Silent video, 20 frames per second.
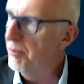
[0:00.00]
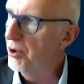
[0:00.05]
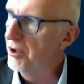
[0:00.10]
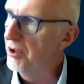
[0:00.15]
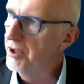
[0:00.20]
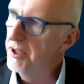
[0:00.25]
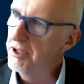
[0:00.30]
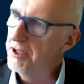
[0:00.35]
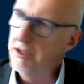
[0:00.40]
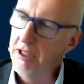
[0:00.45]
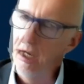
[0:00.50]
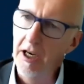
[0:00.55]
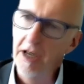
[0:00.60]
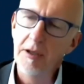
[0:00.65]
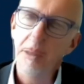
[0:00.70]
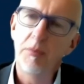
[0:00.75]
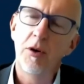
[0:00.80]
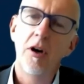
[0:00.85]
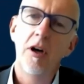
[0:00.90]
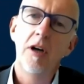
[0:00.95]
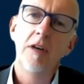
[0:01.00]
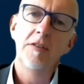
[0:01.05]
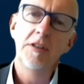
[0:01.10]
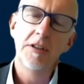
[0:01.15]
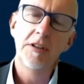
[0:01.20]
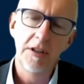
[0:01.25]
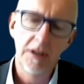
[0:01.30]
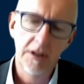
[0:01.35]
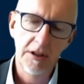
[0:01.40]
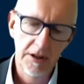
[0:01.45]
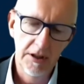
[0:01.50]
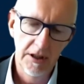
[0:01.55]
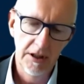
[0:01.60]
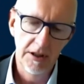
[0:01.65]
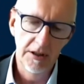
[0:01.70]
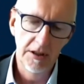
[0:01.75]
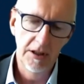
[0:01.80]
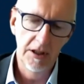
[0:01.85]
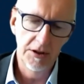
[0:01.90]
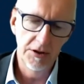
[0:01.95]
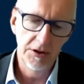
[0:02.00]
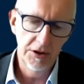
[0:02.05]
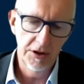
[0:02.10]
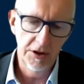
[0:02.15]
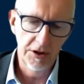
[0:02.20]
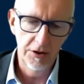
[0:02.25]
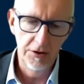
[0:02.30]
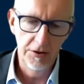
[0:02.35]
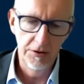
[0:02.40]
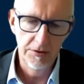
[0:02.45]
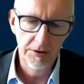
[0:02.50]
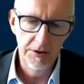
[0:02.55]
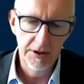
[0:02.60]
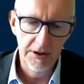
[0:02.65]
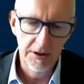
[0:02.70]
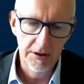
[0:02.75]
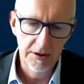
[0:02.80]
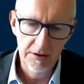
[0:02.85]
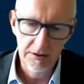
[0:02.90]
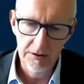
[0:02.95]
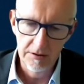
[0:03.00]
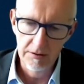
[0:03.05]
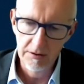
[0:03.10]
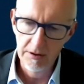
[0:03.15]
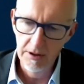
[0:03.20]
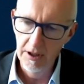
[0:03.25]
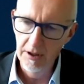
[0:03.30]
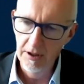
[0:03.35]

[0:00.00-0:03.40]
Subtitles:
up on this data privacy and security issue,